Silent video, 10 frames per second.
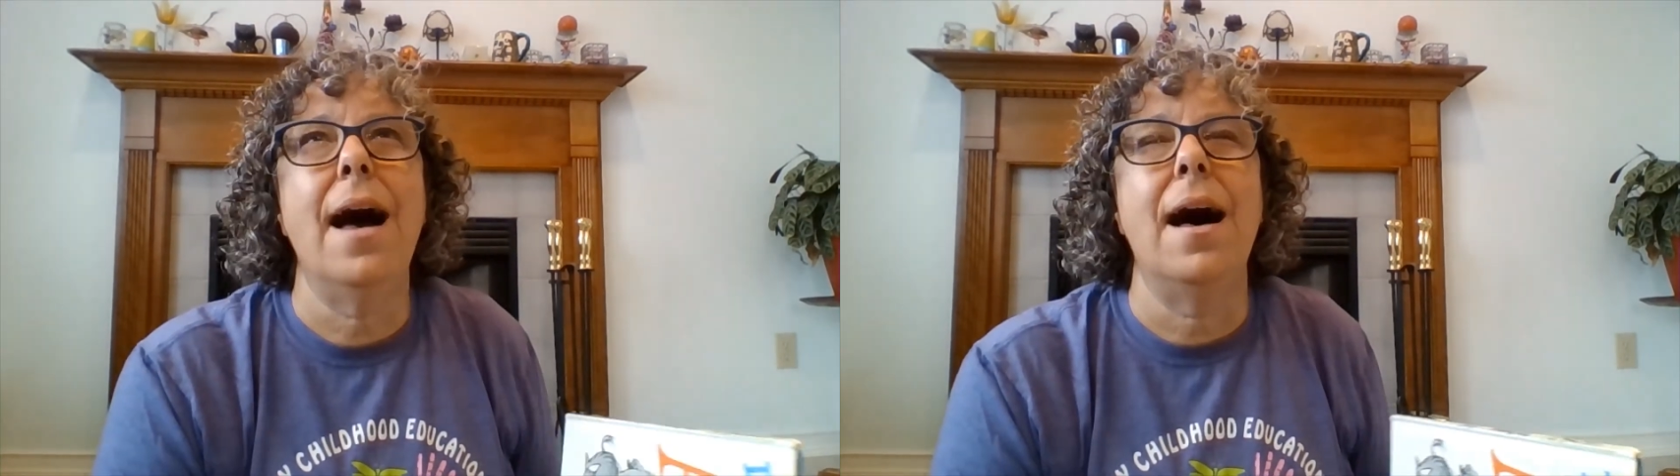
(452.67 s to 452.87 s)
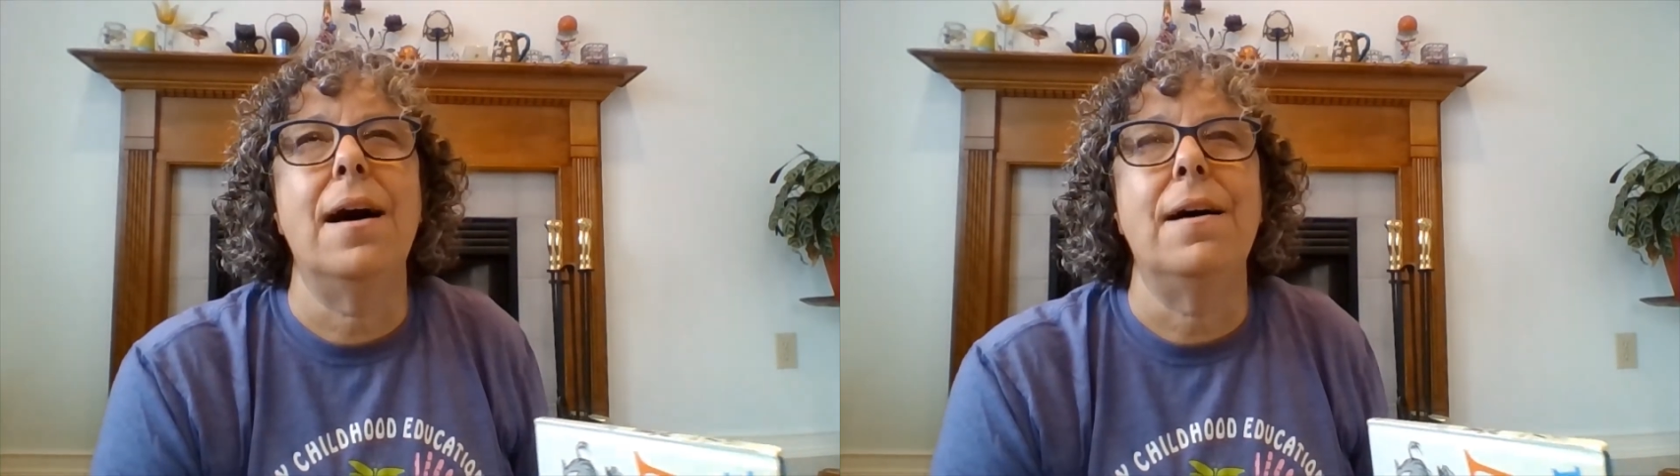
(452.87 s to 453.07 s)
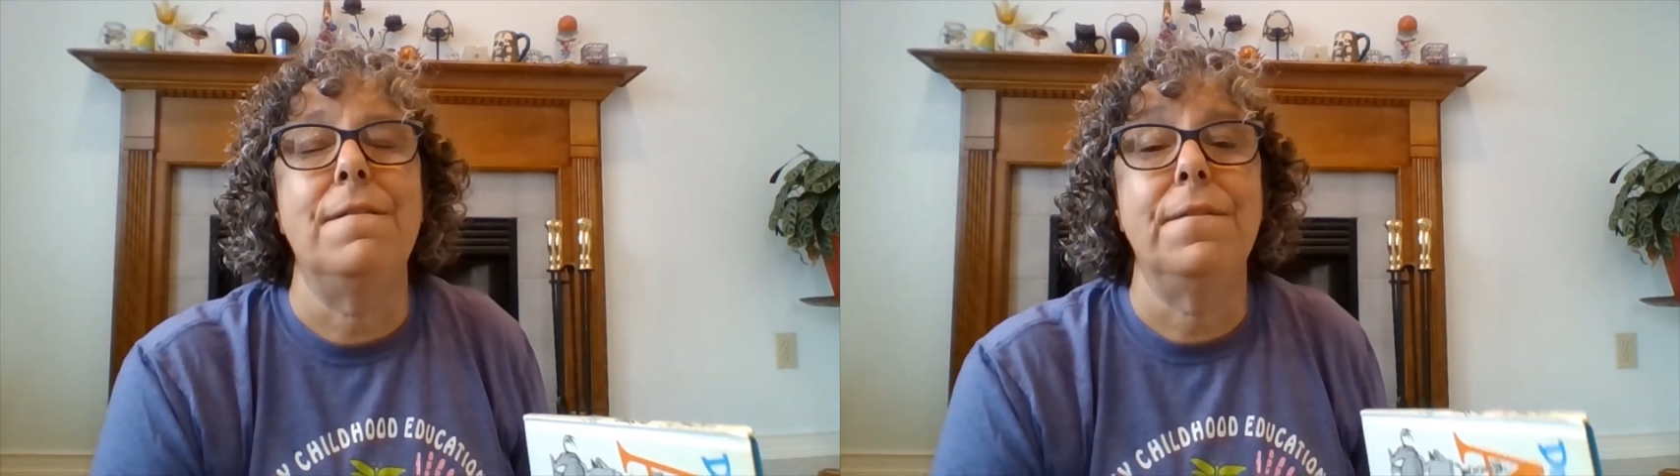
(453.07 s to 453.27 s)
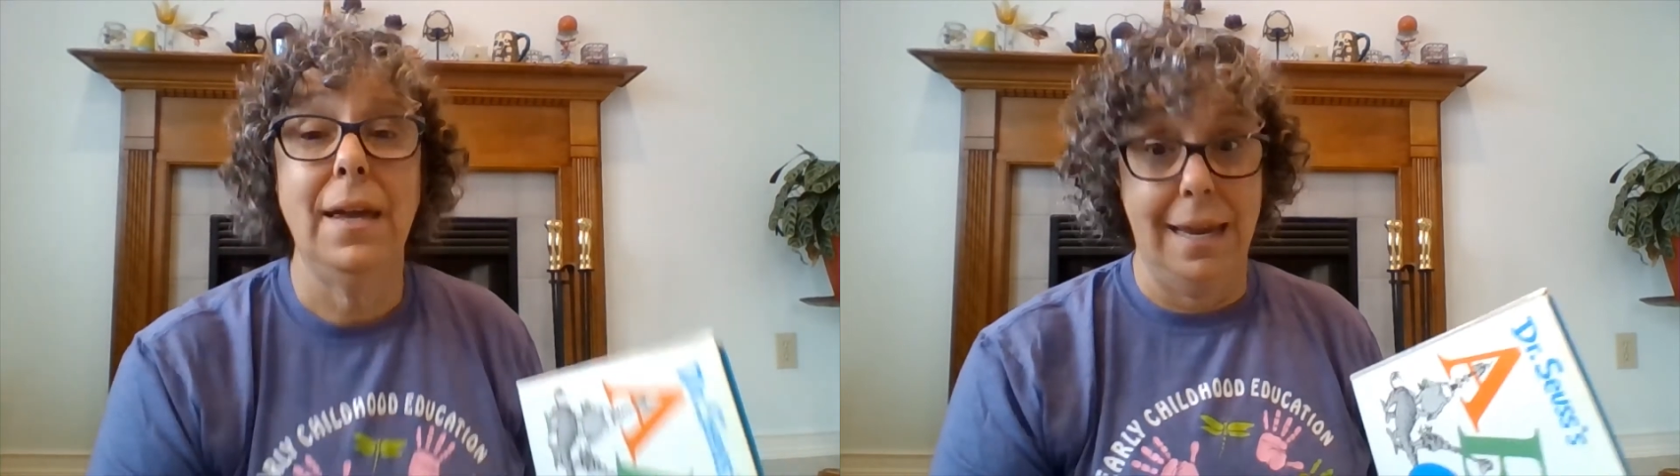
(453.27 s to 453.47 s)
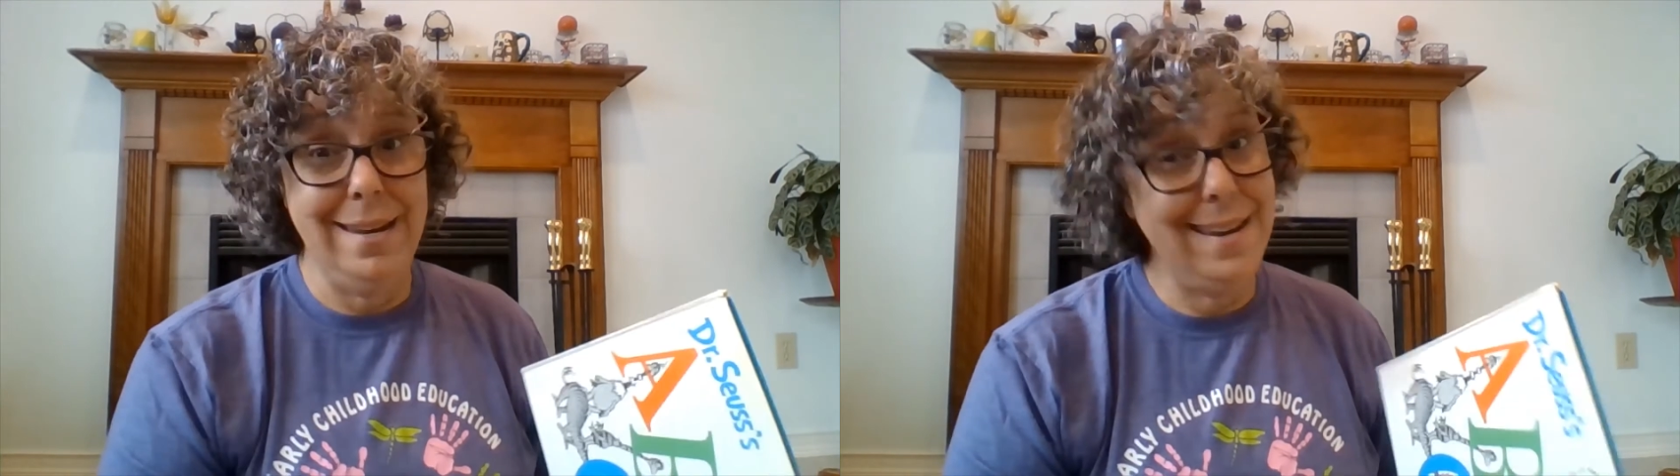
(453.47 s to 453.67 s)
of
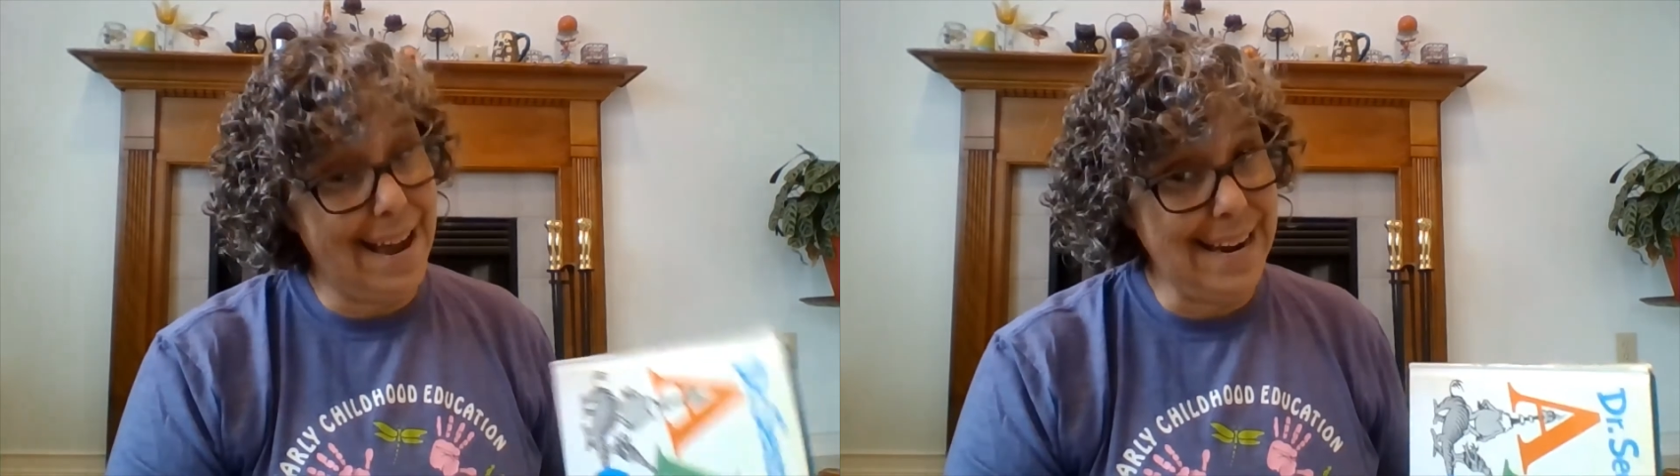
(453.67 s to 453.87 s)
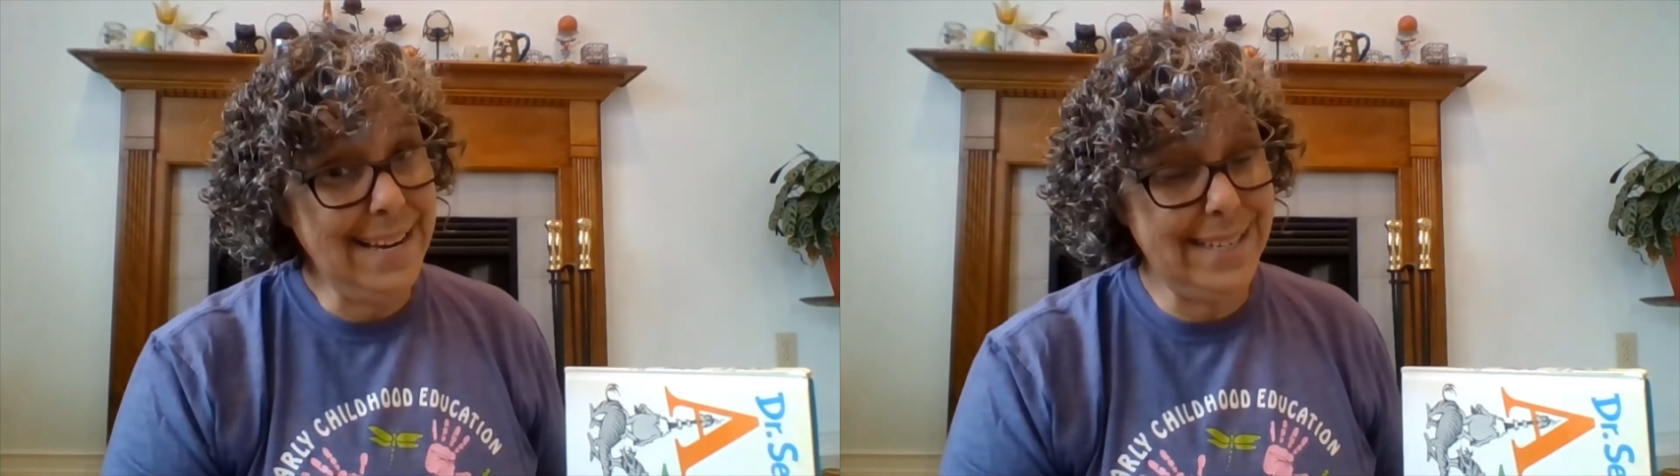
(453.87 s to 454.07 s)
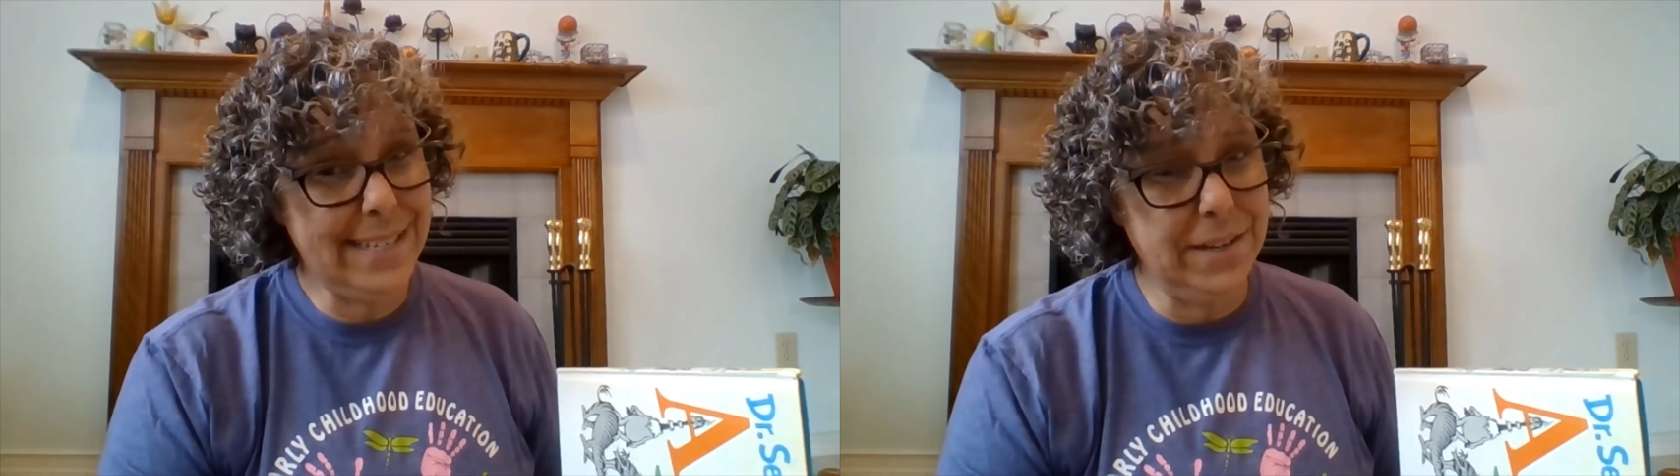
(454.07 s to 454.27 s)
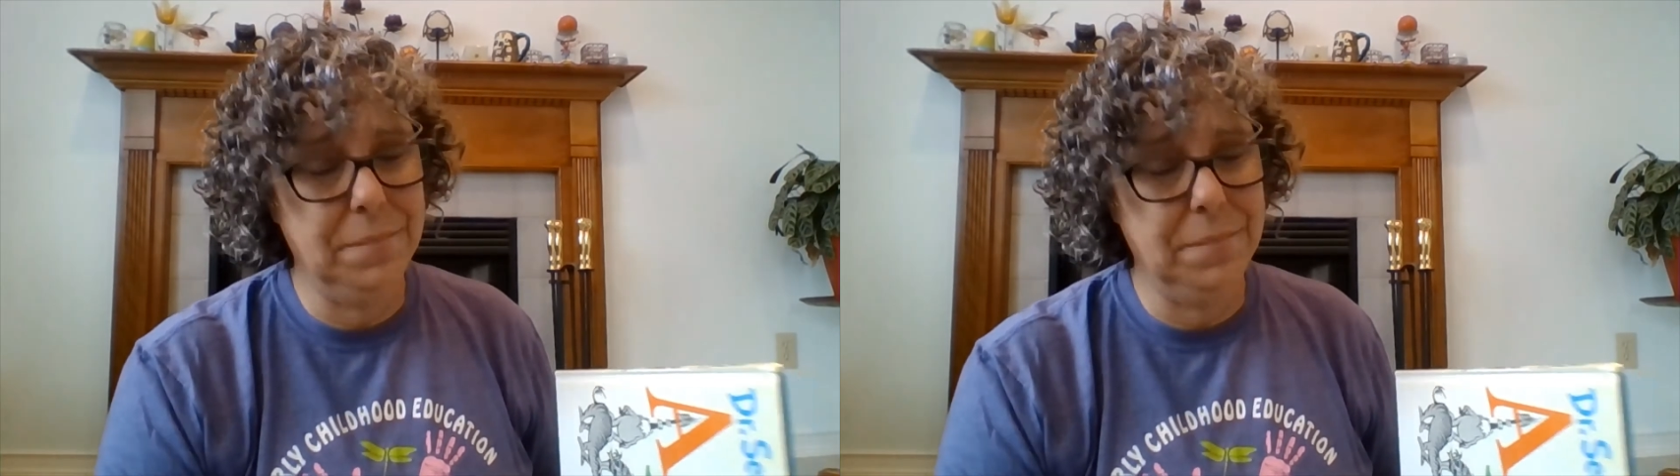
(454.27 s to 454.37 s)
nice,